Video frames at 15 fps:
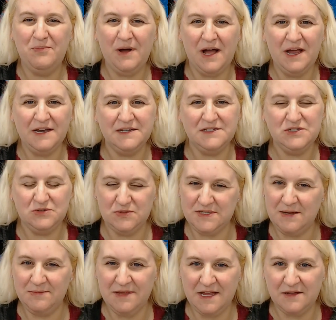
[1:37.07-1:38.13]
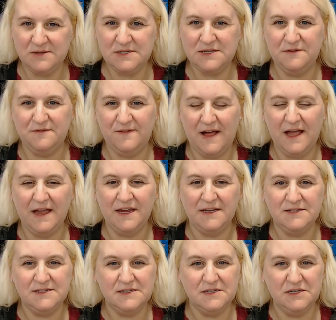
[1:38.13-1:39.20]
but do something else to
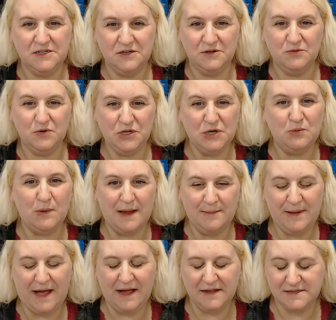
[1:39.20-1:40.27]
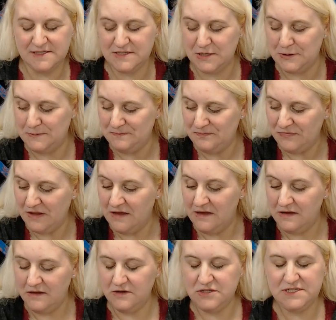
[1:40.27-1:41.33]
find your your way back. So,
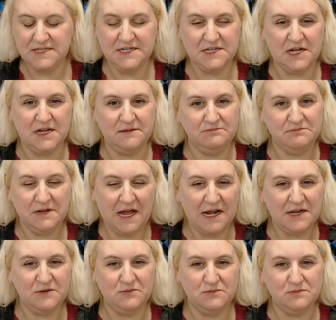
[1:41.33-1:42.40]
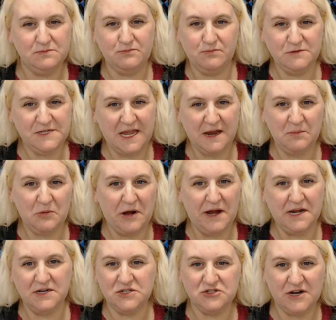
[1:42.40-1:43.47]
you just need to kind of take a break
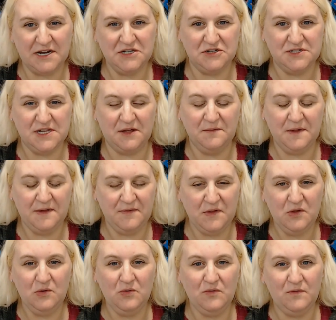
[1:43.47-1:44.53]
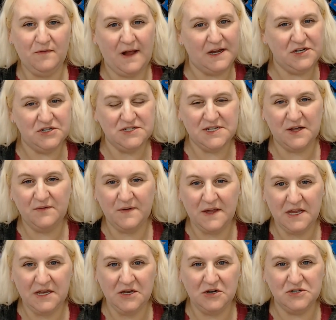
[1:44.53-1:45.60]
and distract yourself. If you find yourself
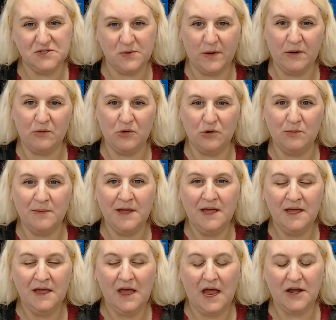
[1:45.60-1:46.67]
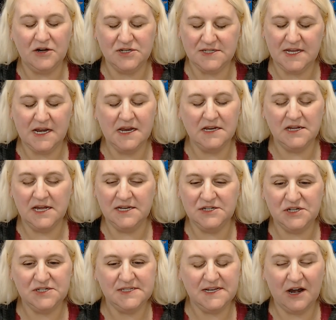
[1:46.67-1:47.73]
in your sewing room and you're sitting and
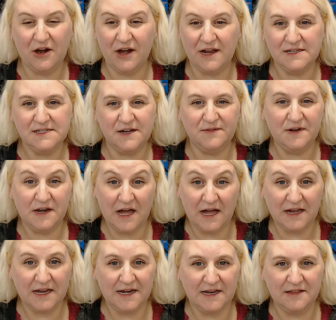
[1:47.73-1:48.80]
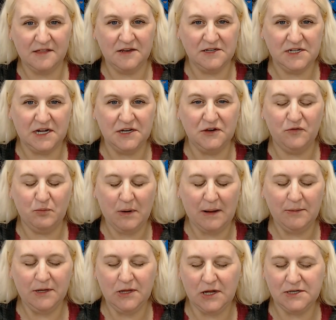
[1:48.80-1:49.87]
just staring at stuff and not getting anything done, you've
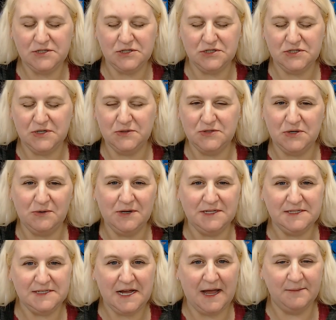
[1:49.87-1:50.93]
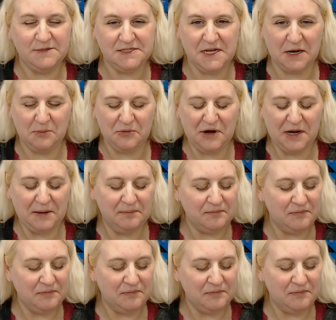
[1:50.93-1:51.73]
probably lost your sojo and it's time to take a break.